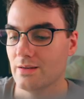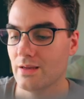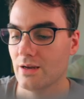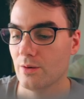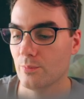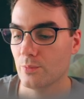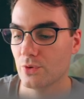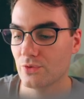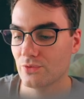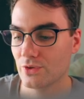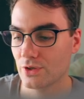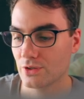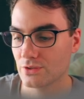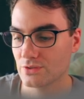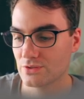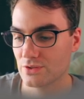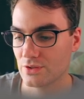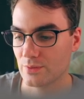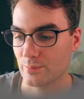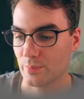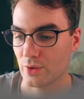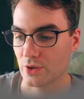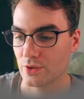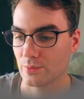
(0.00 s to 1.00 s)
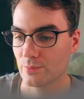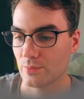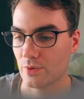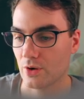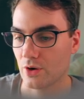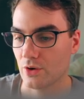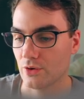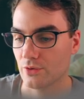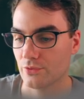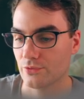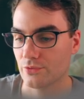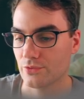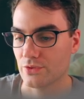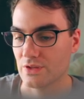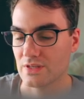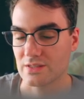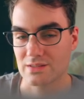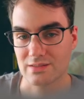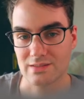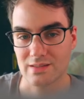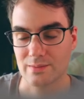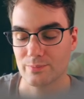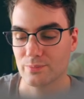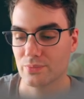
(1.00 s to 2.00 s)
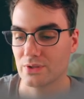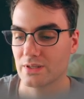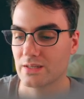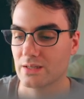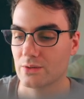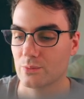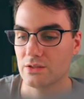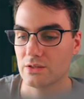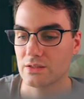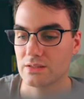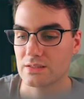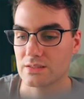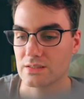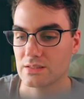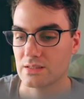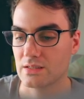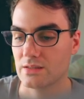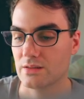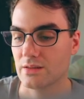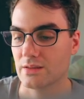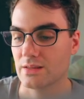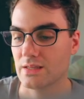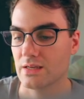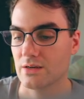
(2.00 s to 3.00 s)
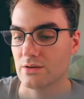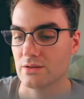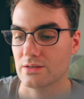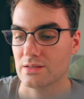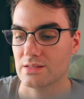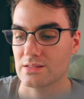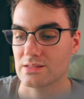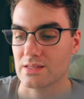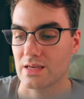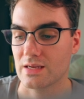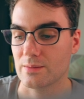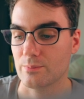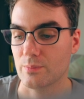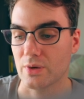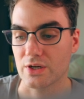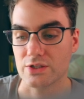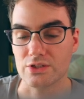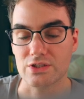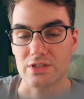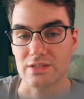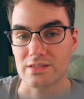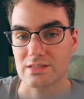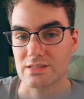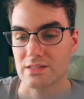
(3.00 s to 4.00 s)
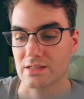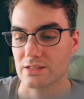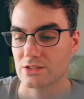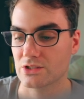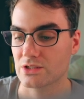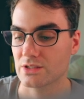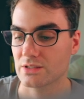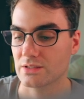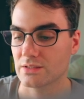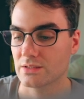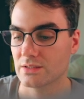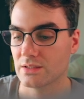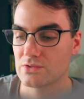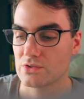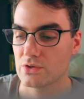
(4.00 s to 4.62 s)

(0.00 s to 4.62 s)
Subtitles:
Now, moving on to the bottom of this template, you can see that there is a budget section.